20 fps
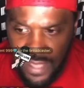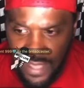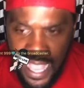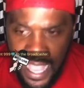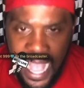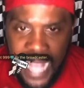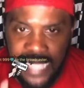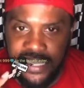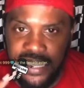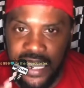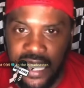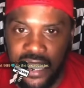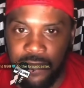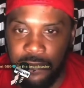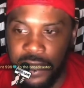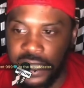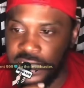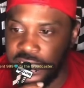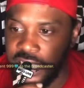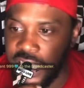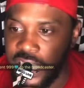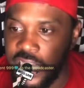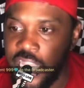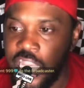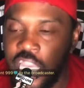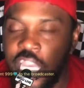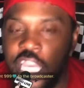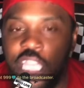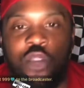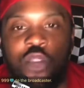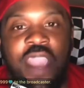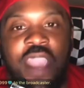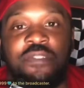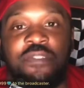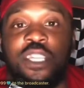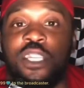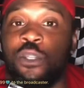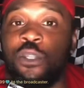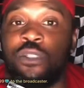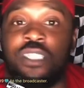I tell them, I say, you have to
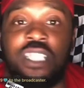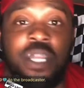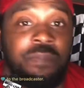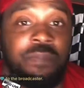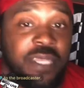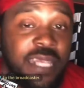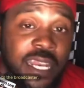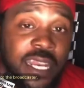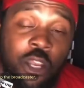do something that